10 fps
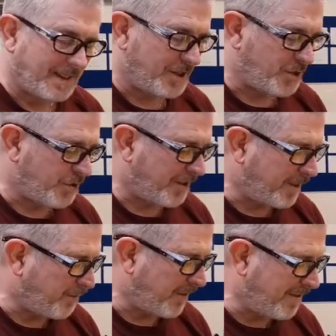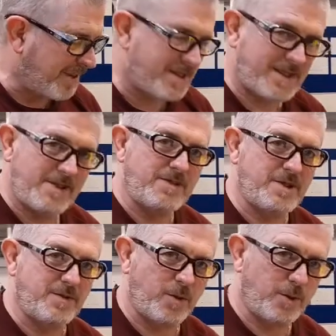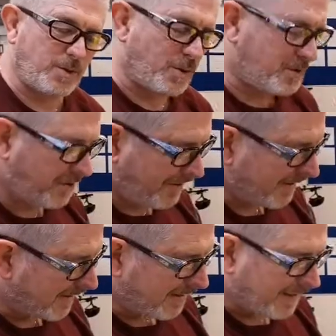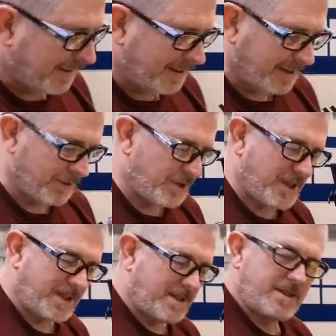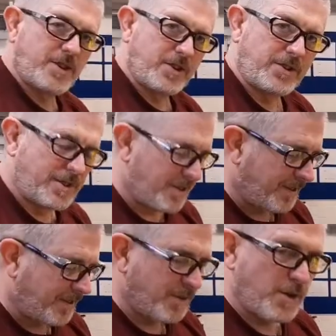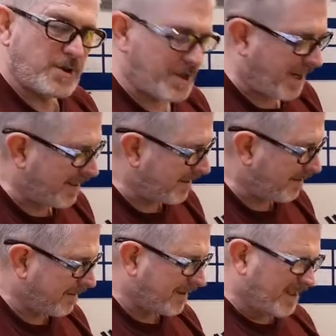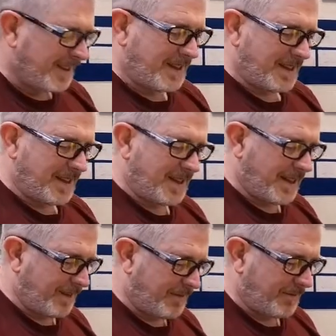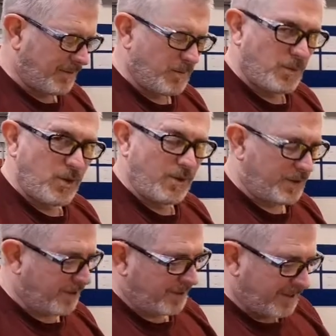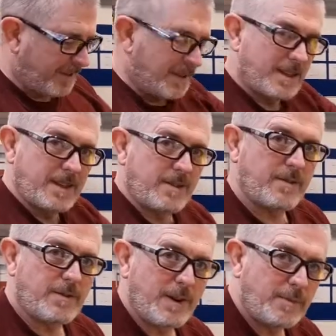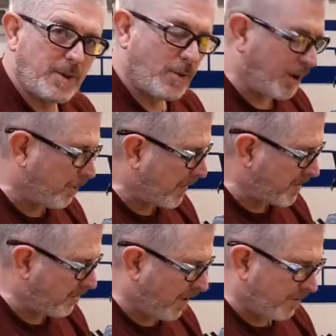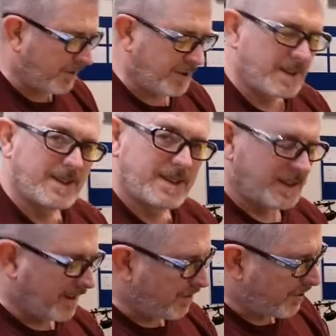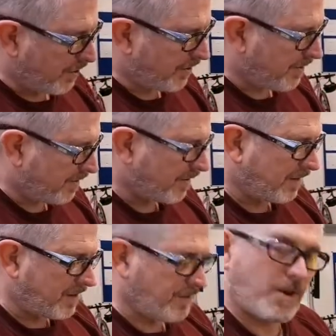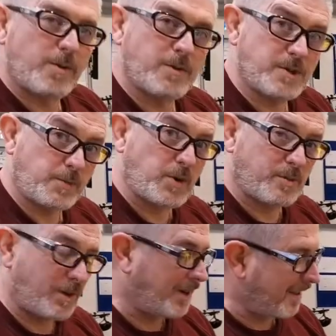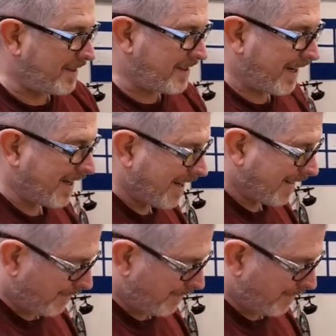Shown in the previous series of photos, once I'd turned the first end, I then moved and flipped the workpiece around and turned as far as possible at the second end,